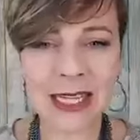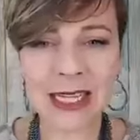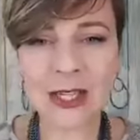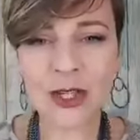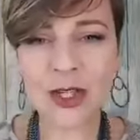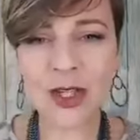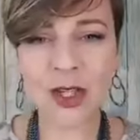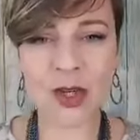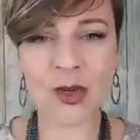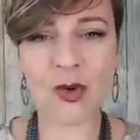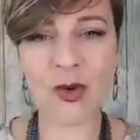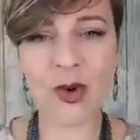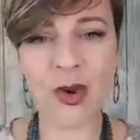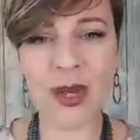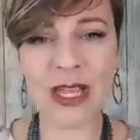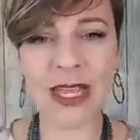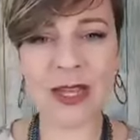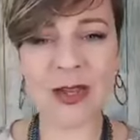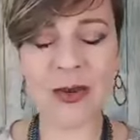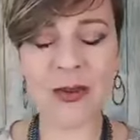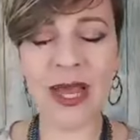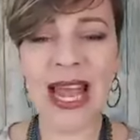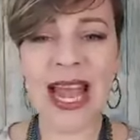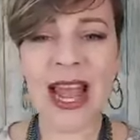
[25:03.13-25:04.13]
and destroy
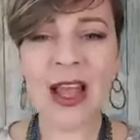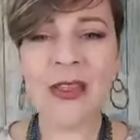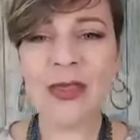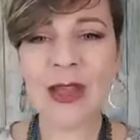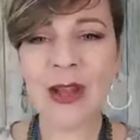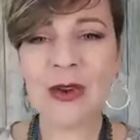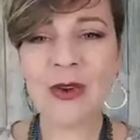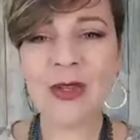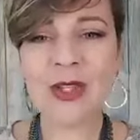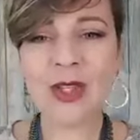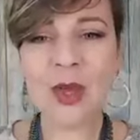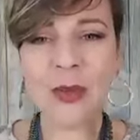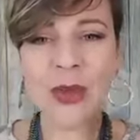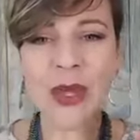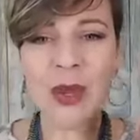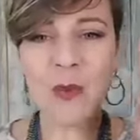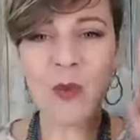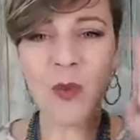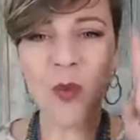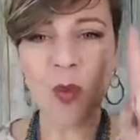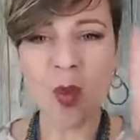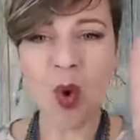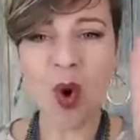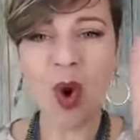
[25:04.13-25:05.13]
you, there is only
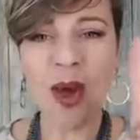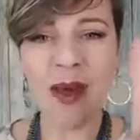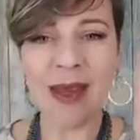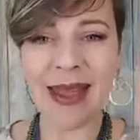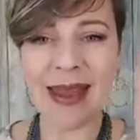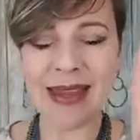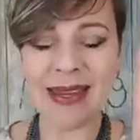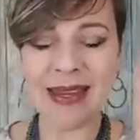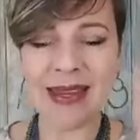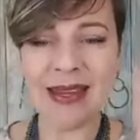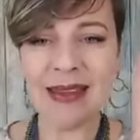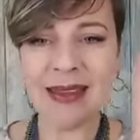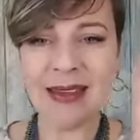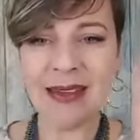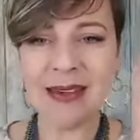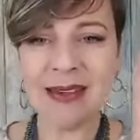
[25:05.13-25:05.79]
one